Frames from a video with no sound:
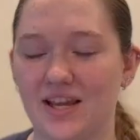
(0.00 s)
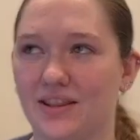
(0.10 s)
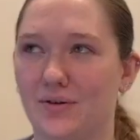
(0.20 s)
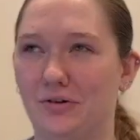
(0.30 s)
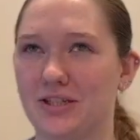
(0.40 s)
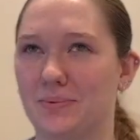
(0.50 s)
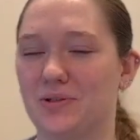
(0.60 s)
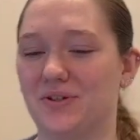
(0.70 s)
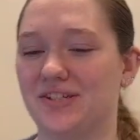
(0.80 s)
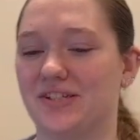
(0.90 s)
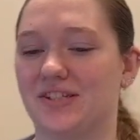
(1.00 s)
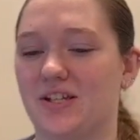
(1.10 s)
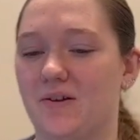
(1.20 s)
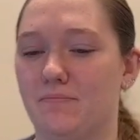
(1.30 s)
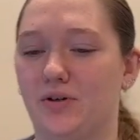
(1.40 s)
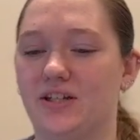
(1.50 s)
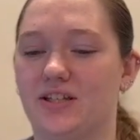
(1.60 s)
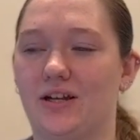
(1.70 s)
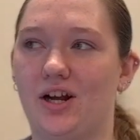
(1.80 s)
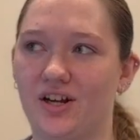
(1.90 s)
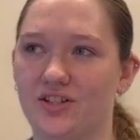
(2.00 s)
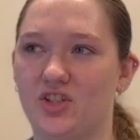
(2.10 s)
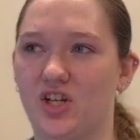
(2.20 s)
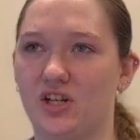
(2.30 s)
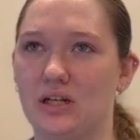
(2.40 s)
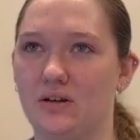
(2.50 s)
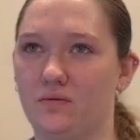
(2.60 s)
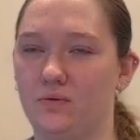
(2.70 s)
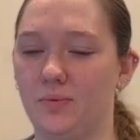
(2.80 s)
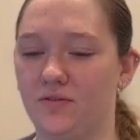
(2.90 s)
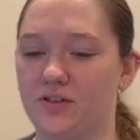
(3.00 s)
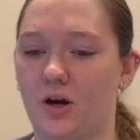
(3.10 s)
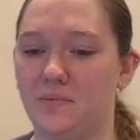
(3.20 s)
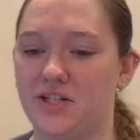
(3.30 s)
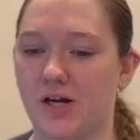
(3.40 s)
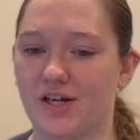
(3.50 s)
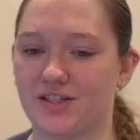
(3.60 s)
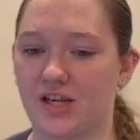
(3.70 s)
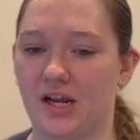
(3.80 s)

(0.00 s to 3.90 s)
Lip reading: The respiratory system brings in oxygen, removes carbon dioxide,